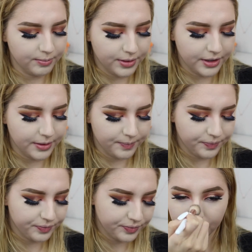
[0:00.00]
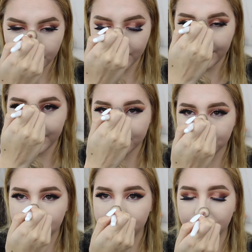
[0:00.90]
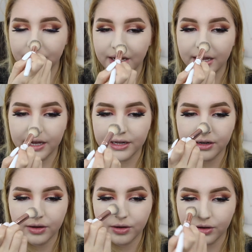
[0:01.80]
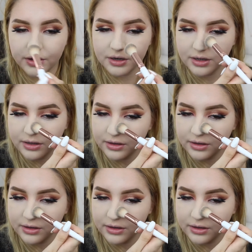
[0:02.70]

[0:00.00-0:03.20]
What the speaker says: But I actually plan on